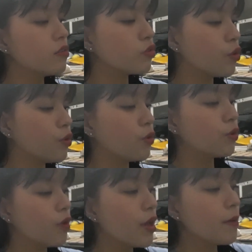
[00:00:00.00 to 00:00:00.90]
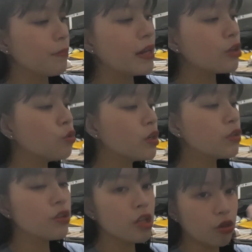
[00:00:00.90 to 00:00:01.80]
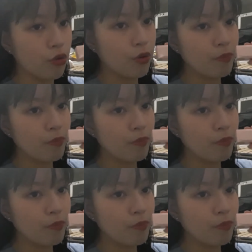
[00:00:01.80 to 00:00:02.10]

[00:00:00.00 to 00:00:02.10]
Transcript: So, pinatungan ko nito.